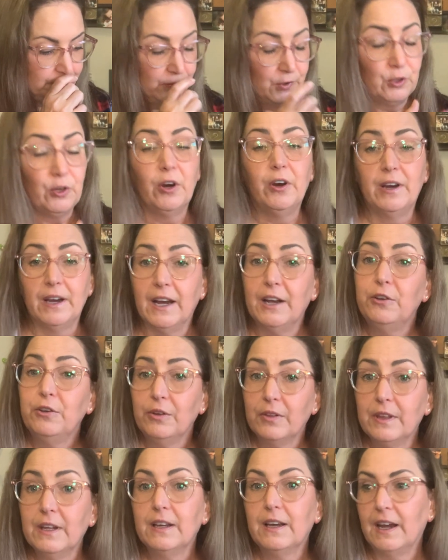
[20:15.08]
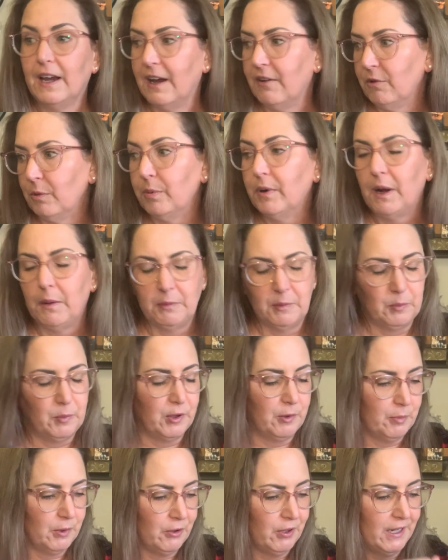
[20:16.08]
sorry, I do think I have a problem
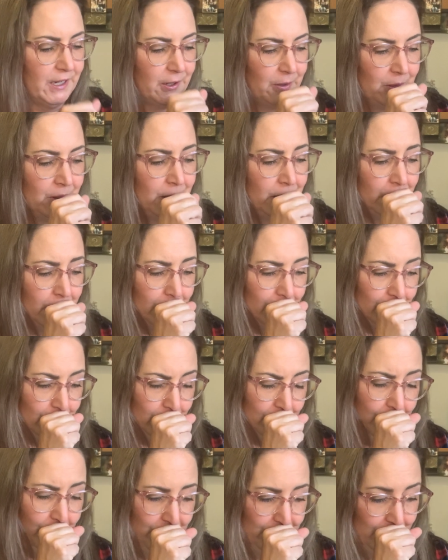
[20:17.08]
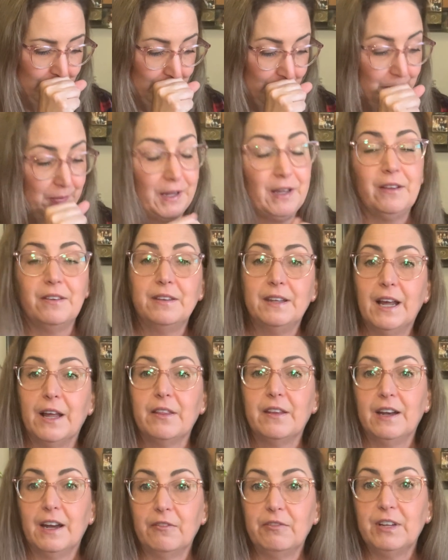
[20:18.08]
with merino because now
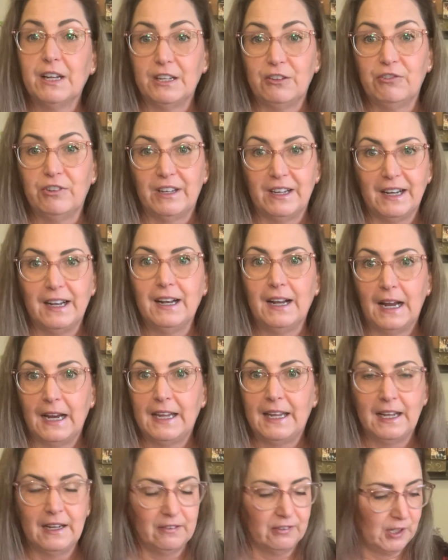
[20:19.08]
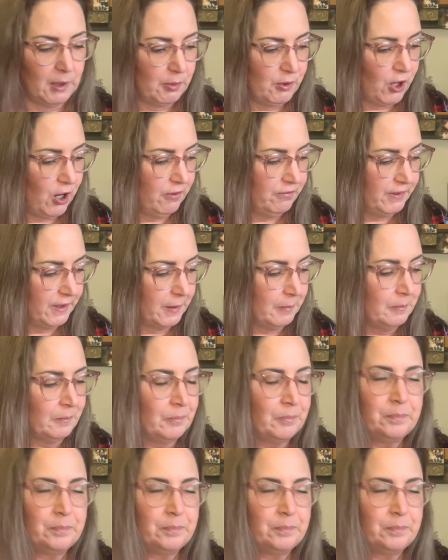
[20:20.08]
that I've touched it, I can't stop coughing.